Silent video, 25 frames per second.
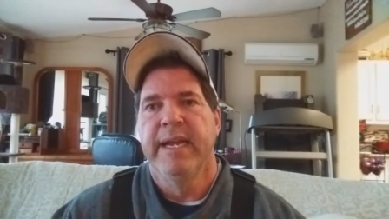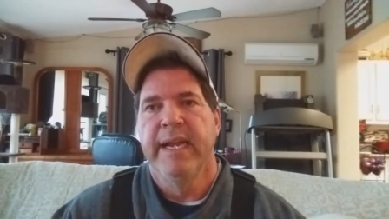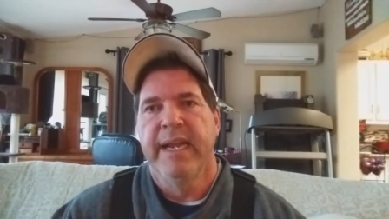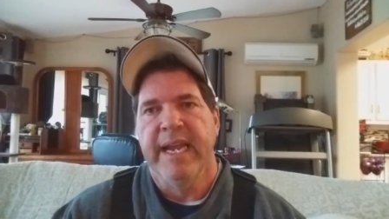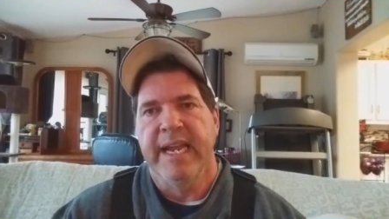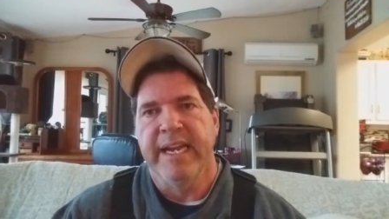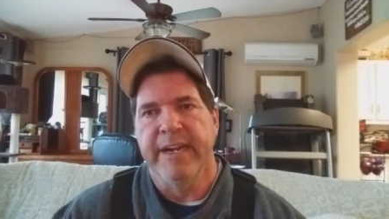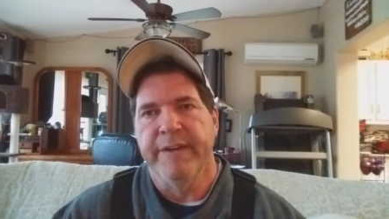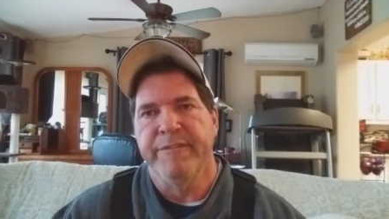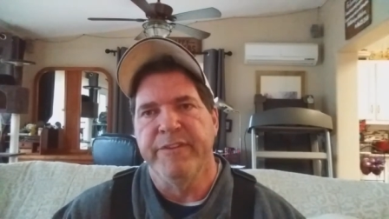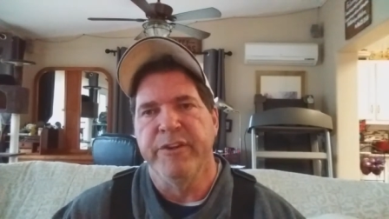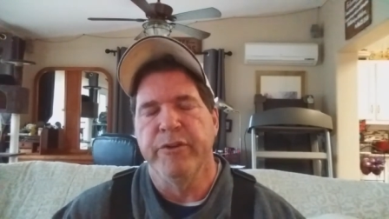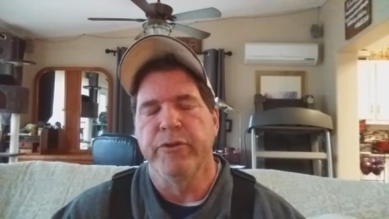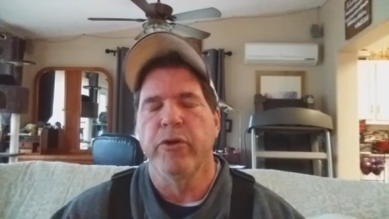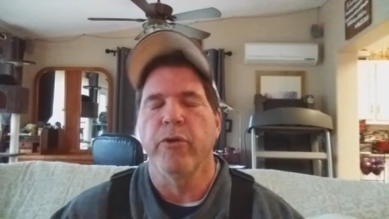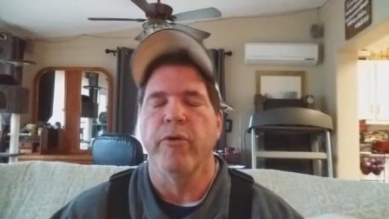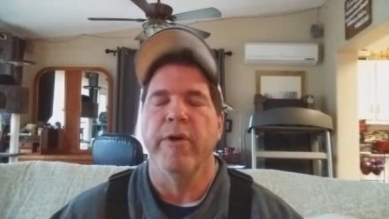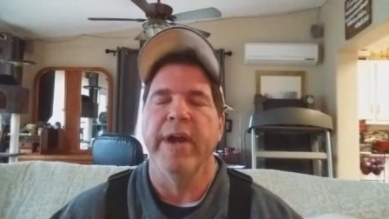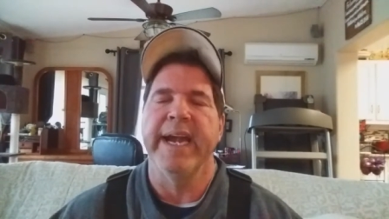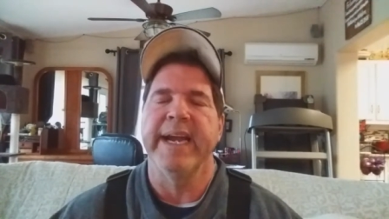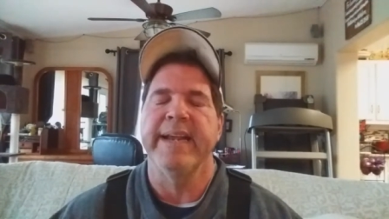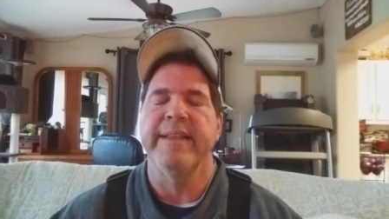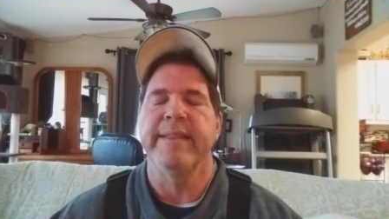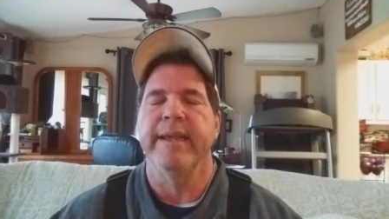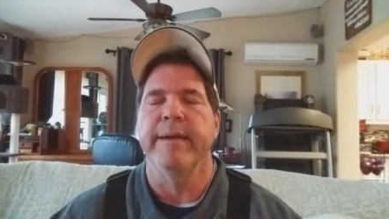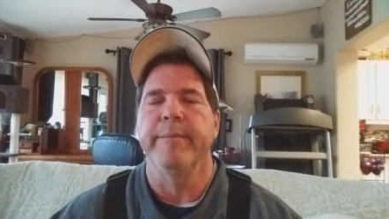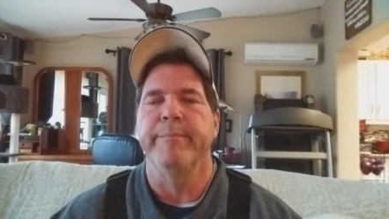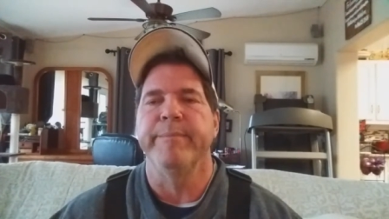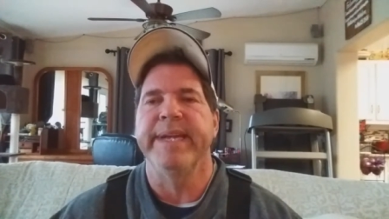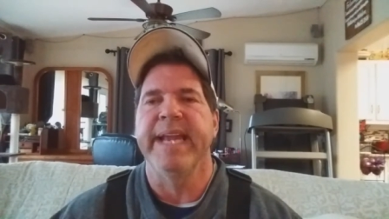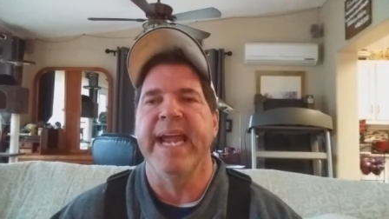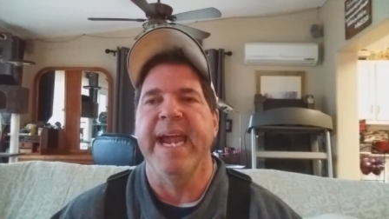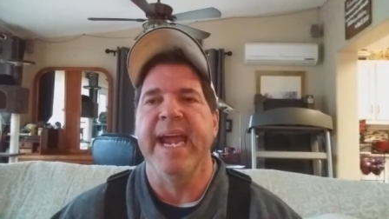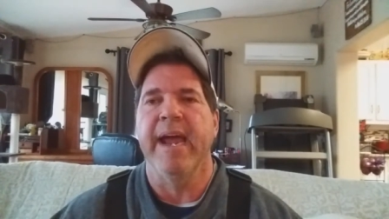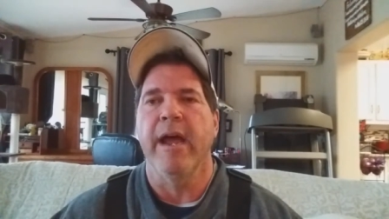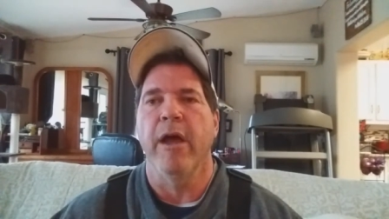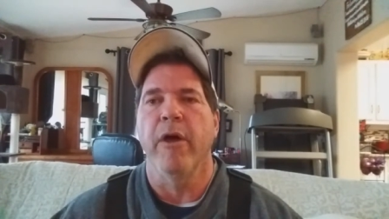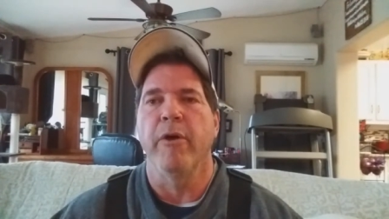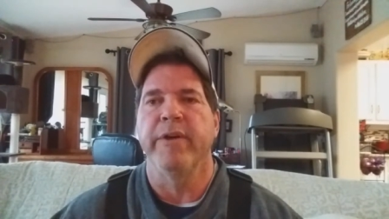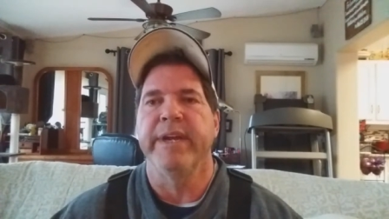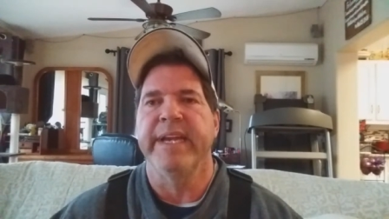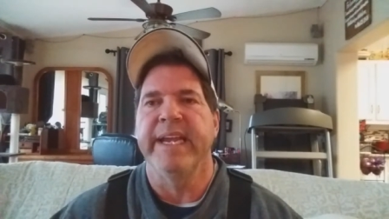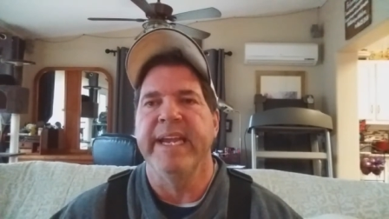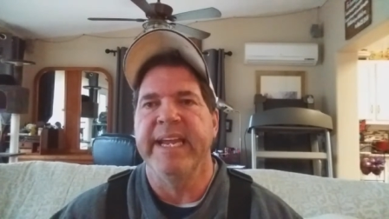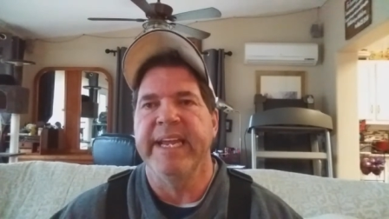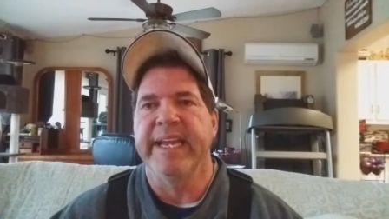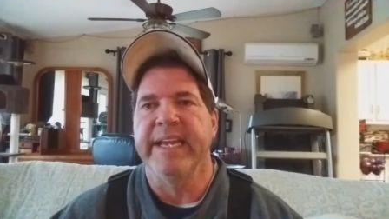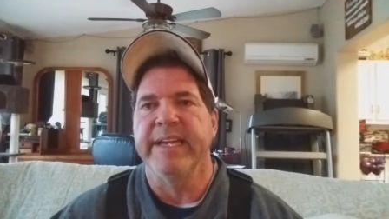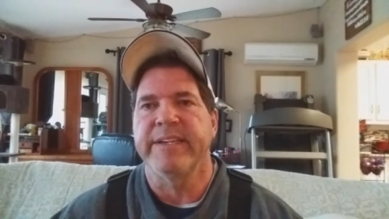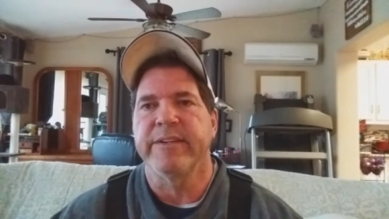and if you crank them down,
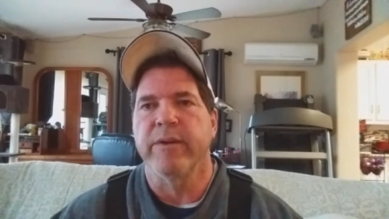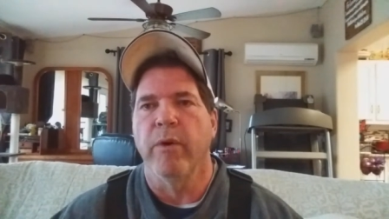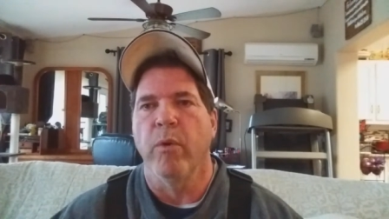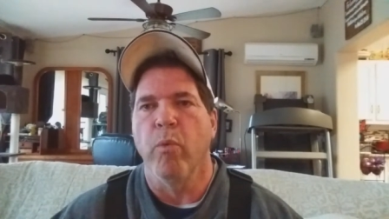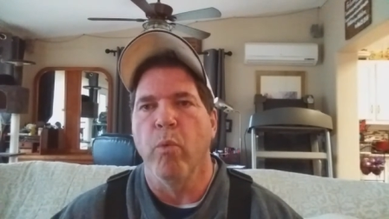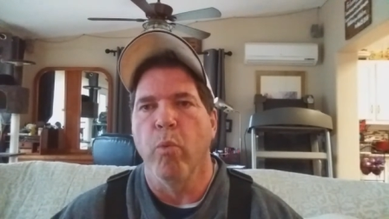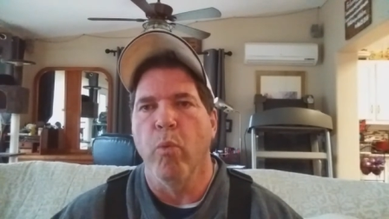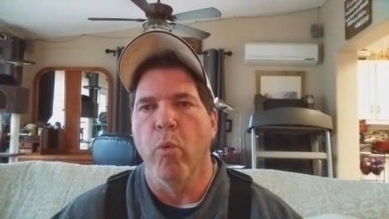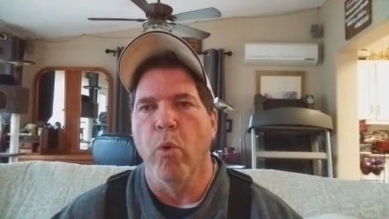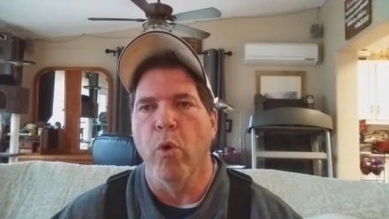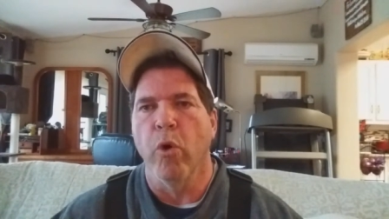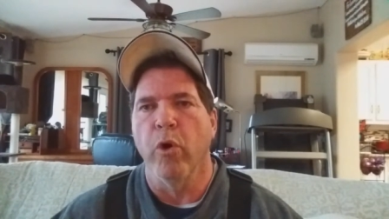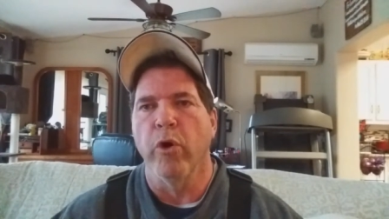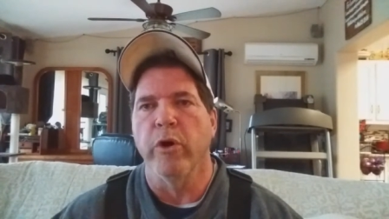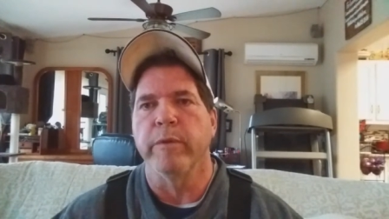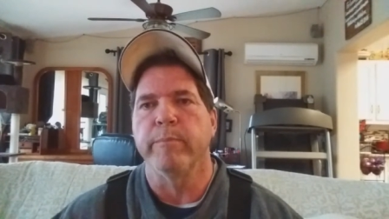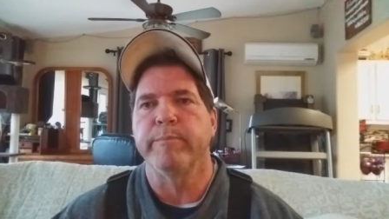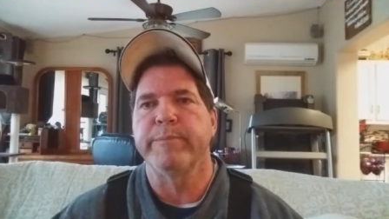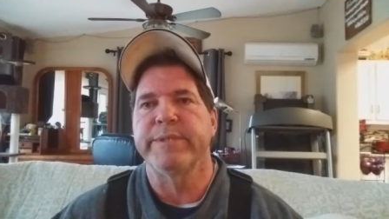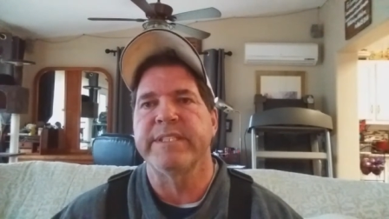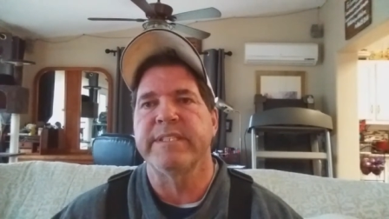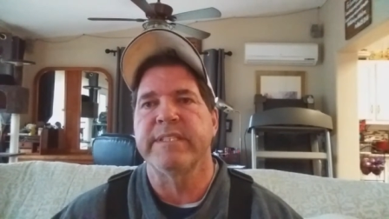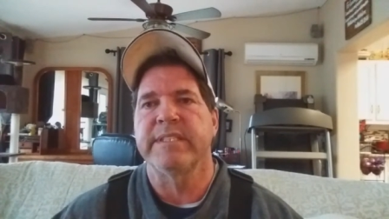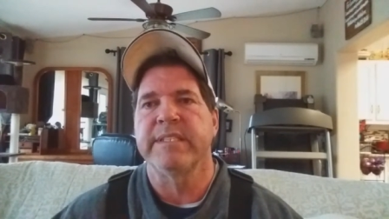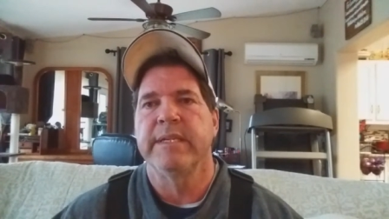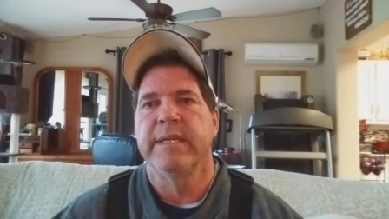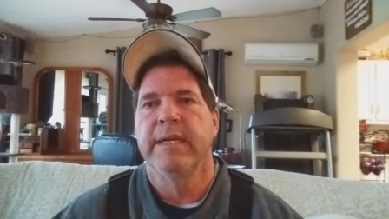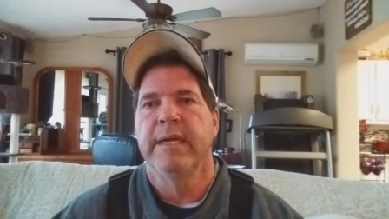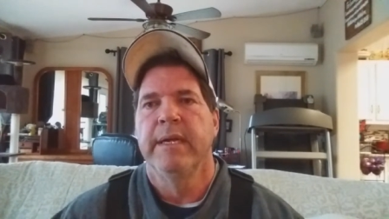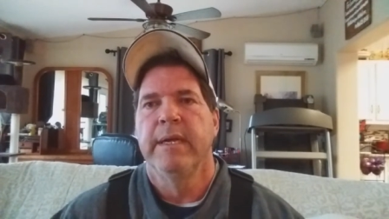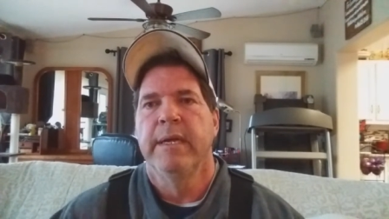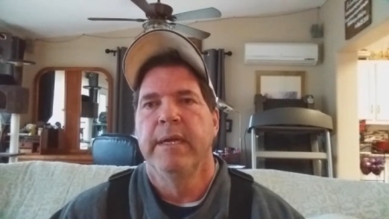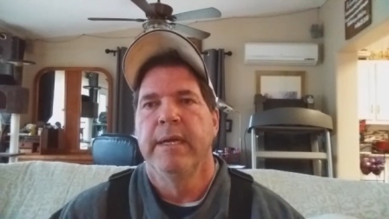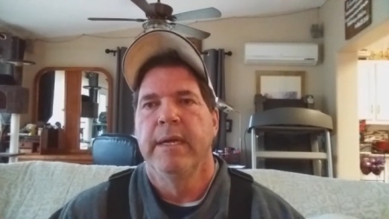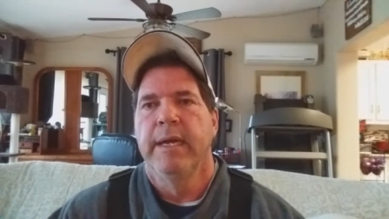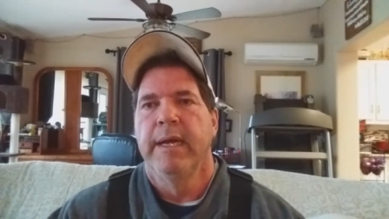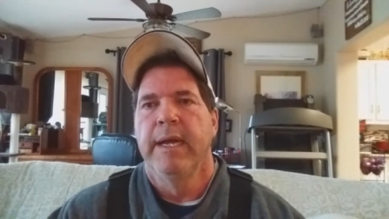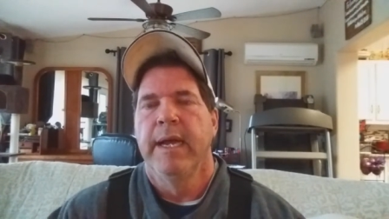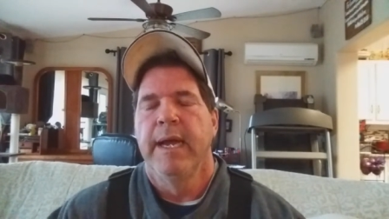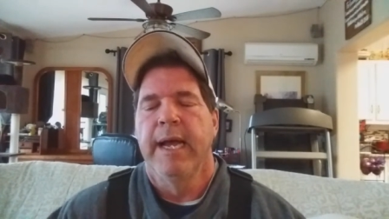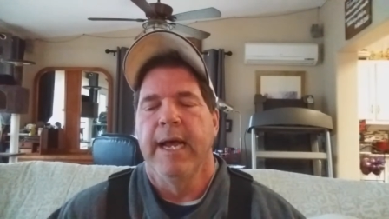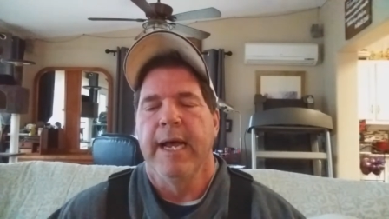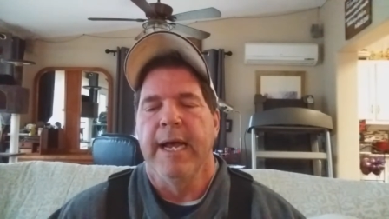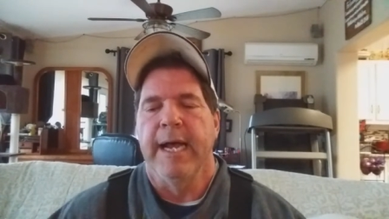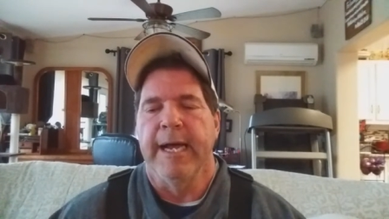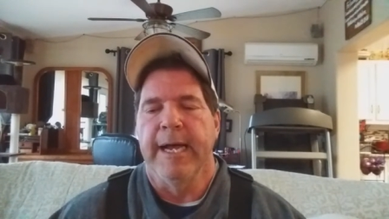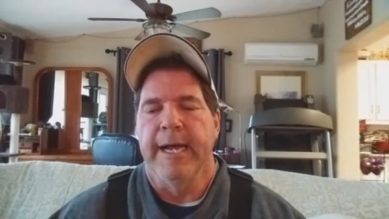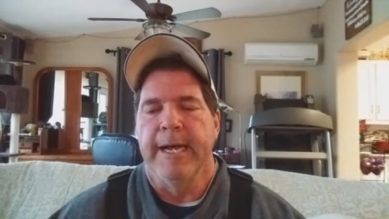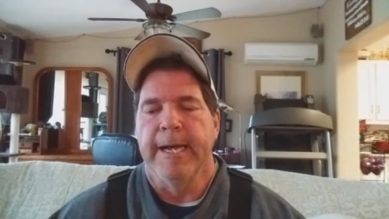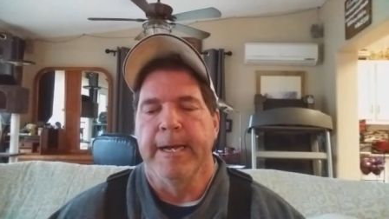it warps
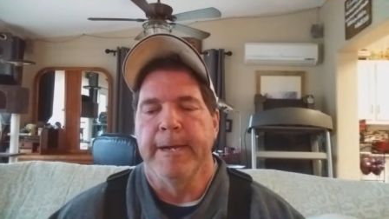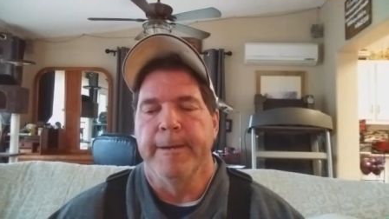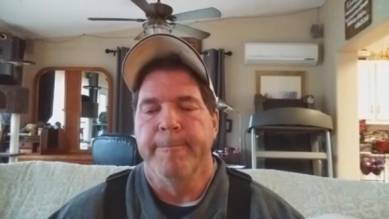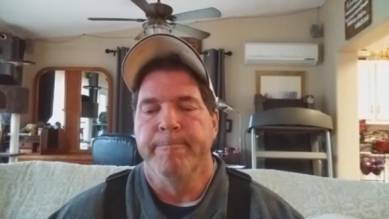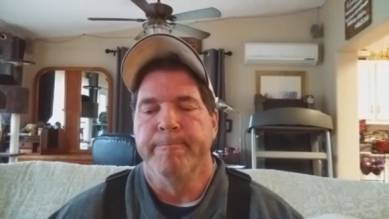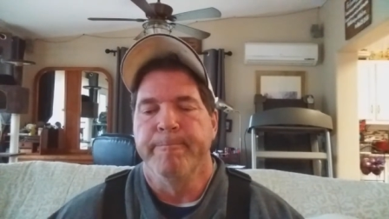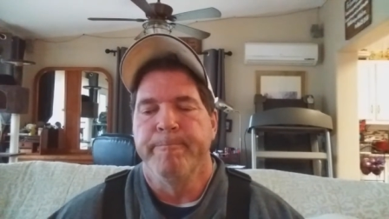the